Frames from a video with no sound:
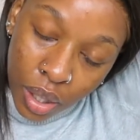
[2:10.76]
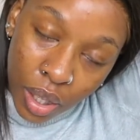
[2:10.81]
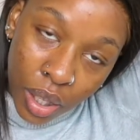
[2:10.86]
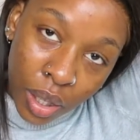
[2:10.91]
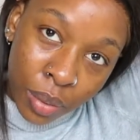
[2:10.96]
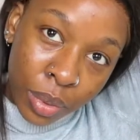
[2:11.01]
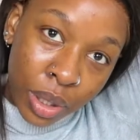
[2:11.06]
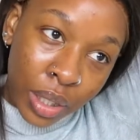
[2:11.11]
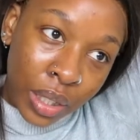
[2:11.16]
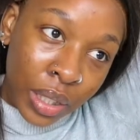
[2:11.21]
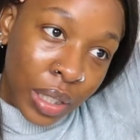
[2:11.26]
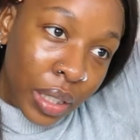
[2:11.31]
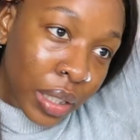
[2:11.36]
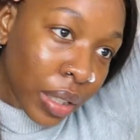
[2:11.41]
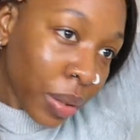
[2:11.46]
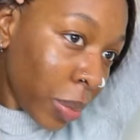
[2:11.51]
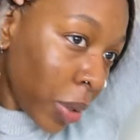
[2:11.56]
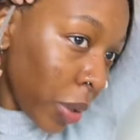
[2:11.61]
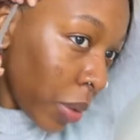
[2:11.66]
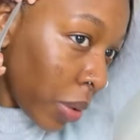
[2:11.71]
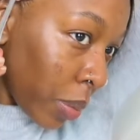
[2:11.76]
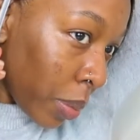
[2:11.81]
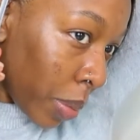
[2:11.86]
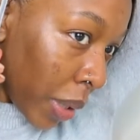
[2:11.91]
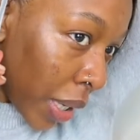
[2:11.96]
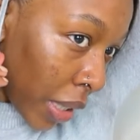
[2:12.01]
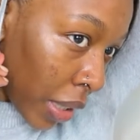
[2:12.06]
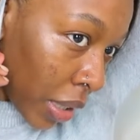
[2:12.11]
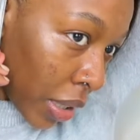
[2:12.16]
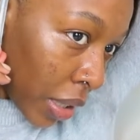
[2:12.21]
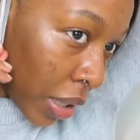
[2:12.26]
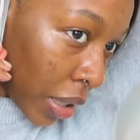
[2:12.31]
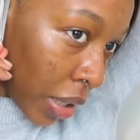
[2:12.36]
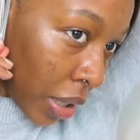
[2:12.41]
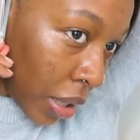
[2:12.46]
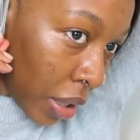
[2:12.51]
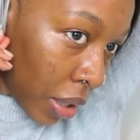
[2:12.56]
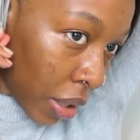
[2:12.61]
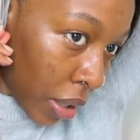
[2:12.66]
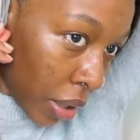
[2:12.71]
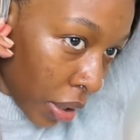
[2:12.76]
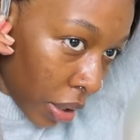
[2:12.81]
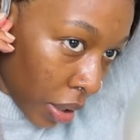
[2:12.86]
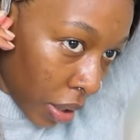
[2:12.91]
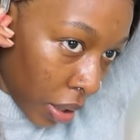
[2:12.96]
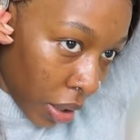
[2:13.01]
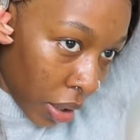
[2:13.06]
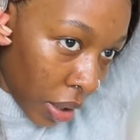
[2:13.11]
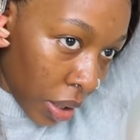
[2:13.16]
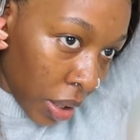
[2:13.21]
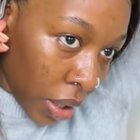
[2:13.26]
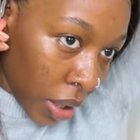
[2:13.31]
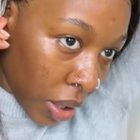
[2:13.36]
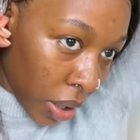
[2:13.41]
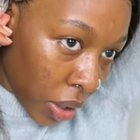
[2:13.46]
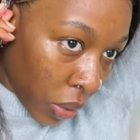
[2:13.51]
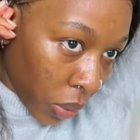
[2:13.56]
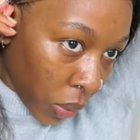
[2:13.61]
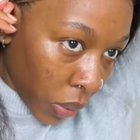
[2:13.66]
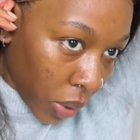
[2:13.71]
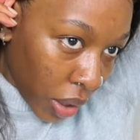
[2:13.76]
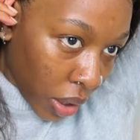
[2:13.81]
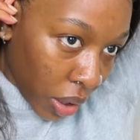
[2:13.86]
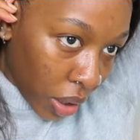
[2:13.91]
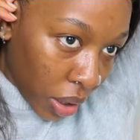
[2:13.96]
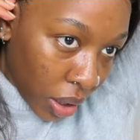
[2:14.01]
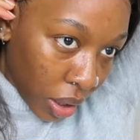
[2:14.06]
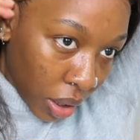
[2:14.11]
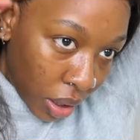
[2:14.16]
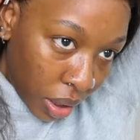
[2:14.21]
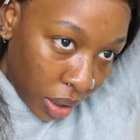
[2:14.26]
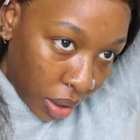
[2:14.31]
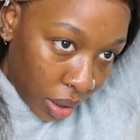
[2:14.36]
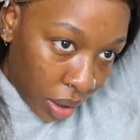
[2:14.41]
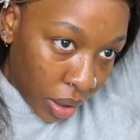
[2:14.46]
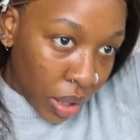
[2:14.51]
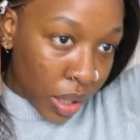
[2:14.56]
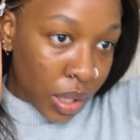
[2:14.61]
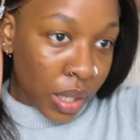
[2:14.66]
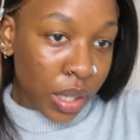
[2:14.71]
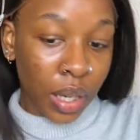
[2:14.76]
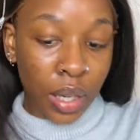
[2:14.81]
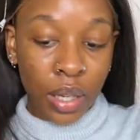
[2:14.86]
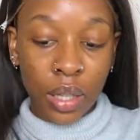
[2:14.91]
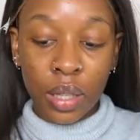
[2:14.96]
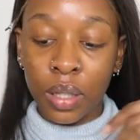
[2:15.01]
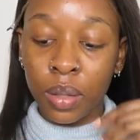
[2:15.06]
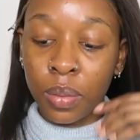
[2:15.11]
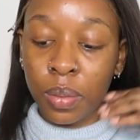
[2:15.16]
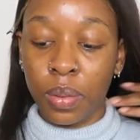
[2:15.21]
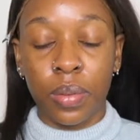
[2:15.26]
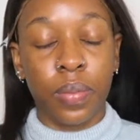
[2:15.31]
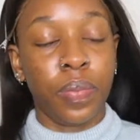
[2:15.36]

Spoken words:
I'm gonna clip it back with this hair clip.